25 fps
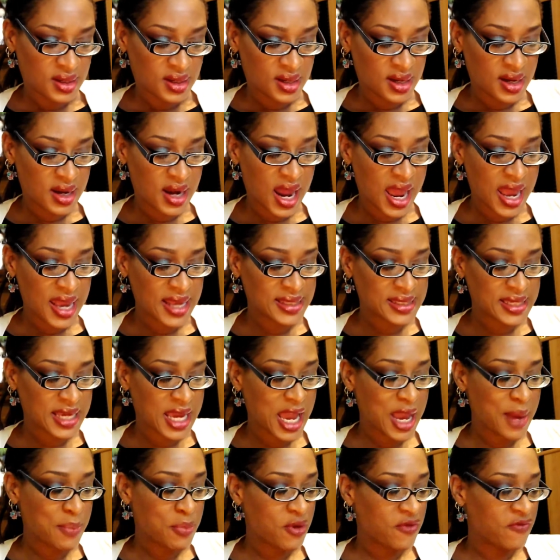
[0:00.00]

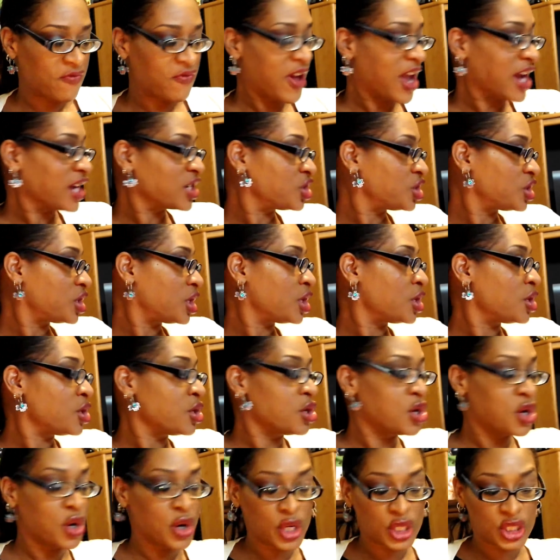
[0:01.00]
Nighttime
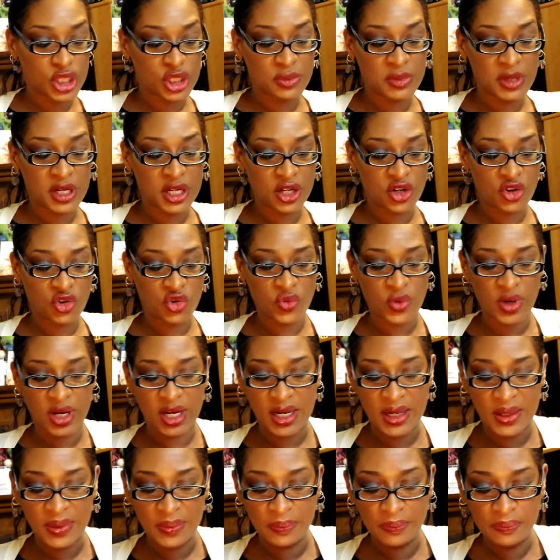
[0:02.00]
Perfection Nourishment
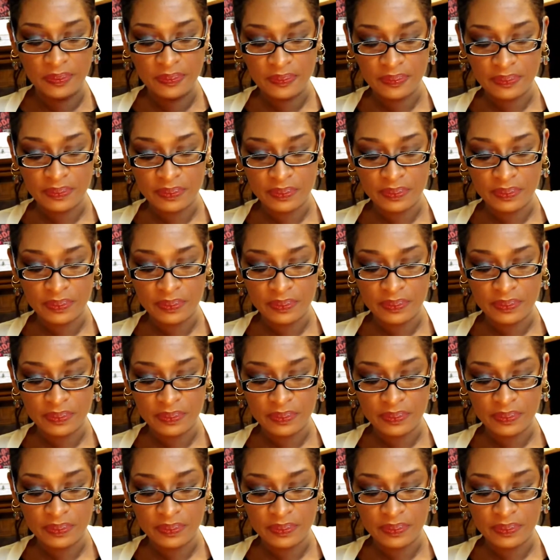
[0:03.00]
Cream.